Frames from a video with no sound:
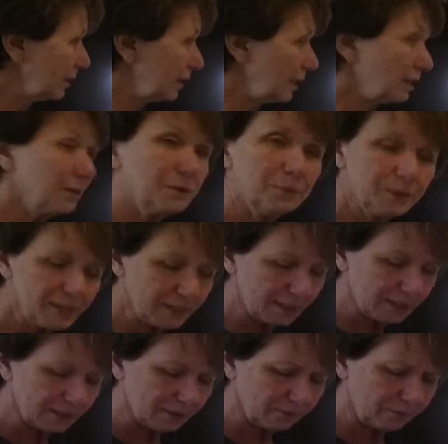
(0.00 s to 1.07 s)

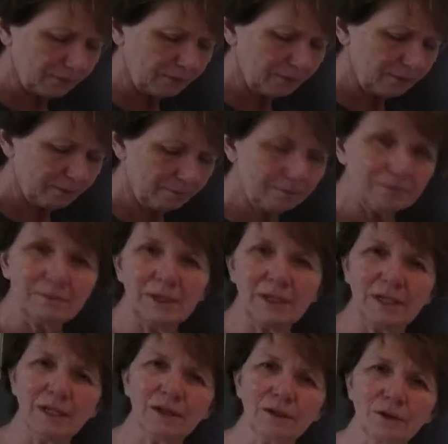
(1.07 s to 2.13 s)
Inquisitive,
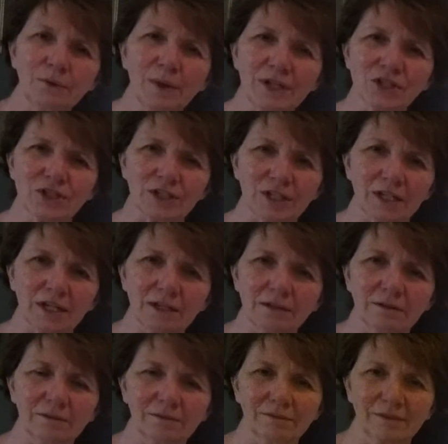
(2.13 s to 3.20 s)
meaning questioning.
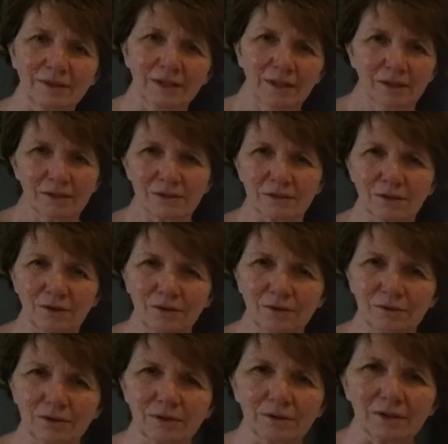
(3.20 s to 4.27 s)

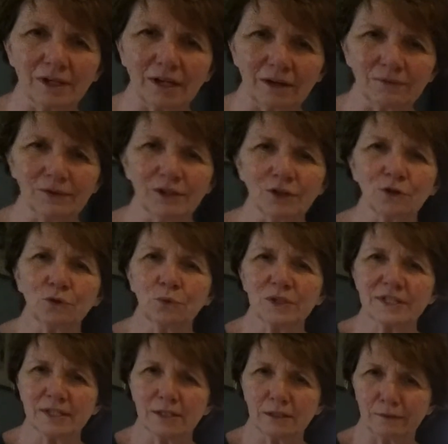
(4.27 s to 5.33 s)
So you could have an
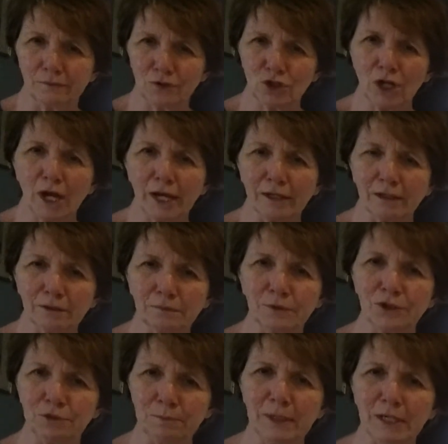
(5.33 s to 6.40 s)
inquisitive child,
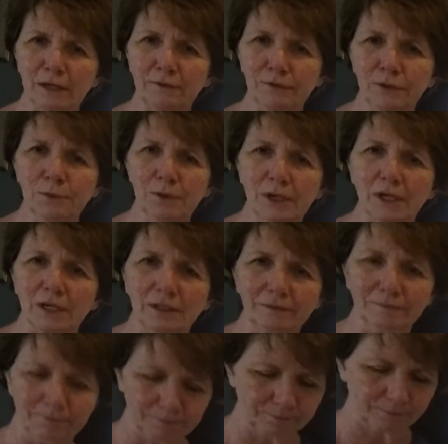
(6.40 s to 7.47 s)
which many of you
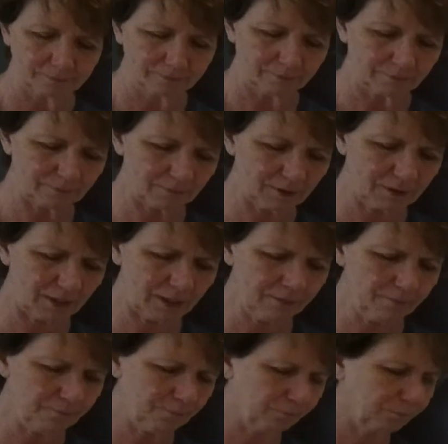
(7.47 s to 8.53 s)
are. Okay?